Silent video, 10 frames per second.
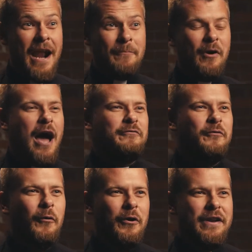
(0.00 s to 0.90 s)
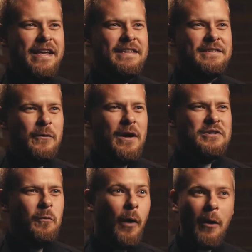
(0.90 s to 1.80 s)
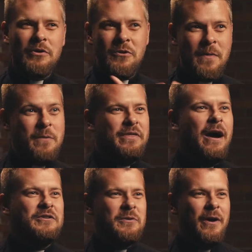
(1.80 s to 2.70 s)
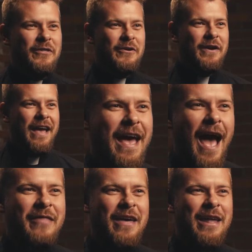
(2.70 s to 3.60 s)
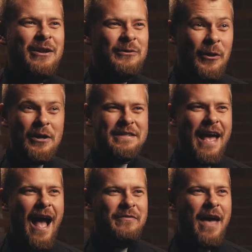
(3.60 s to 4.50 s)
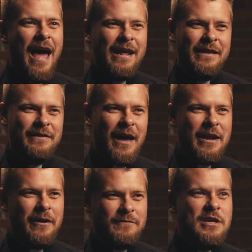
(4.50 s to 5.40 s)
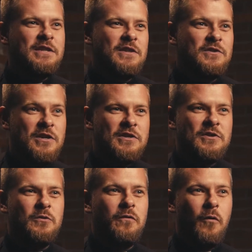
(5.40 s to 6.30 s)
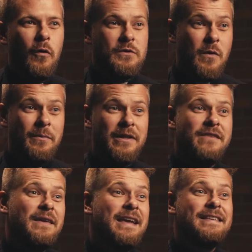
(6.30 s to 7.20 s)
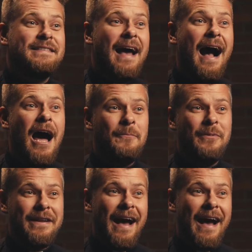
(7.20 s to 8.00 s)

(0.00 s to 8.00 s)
that I brought forward is the question, where would you be without your mother? And then looked at that in light of Jesus. Jesus, who of course we believe is God, but